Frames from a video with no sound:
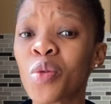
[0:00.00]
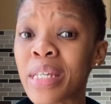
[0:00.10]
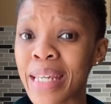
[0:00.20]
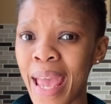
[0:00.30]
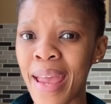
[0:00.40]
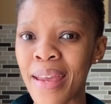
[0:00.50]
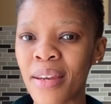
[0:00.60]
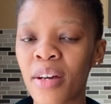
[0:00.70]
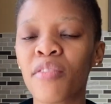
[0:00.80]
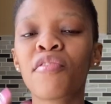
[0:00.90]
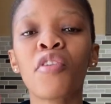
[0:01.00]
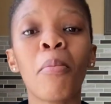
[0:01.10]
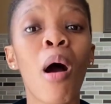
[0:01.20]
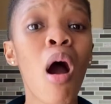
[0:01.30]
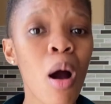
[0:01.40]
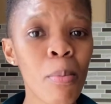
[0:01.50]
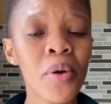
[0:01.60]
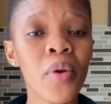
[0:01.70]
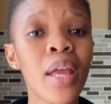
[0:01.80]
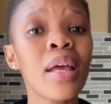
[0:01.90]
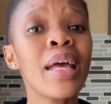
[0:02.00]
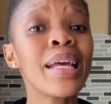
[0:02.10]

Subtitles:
gain from harboring,